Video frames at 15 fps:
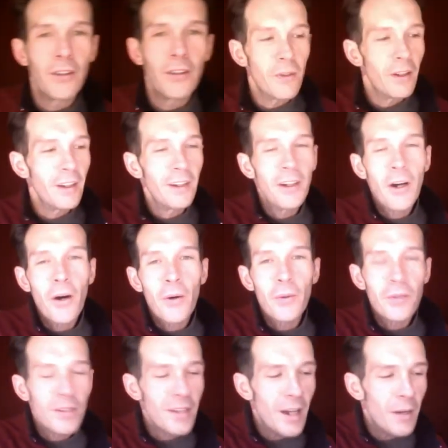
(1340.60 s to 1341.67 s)
really no
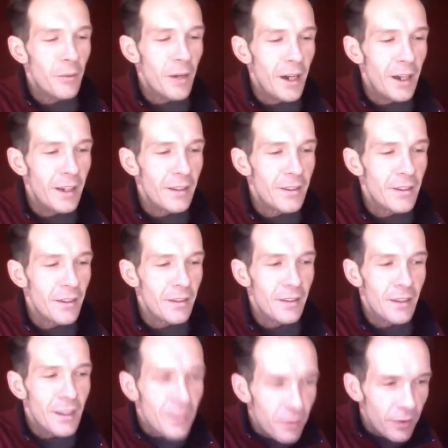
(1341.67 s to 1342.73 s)
set way. It's
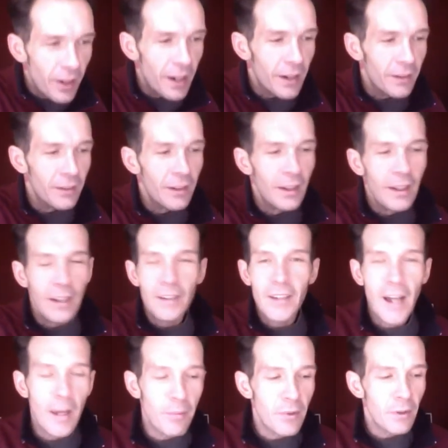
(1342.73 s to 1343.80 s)
just fun. It's
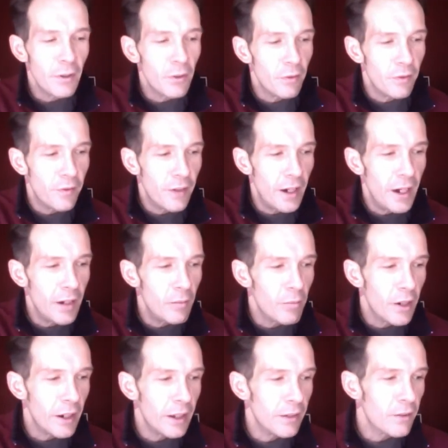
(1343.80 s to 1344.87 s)
absolute fun
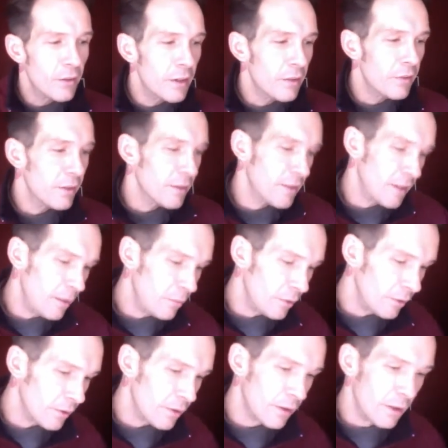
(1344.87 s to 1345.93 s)
bringing through different
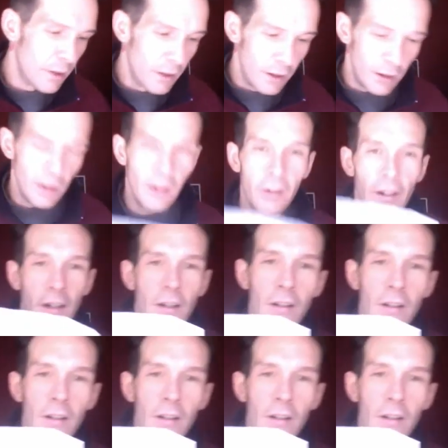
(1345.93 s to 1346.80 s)
symbols. You know, here's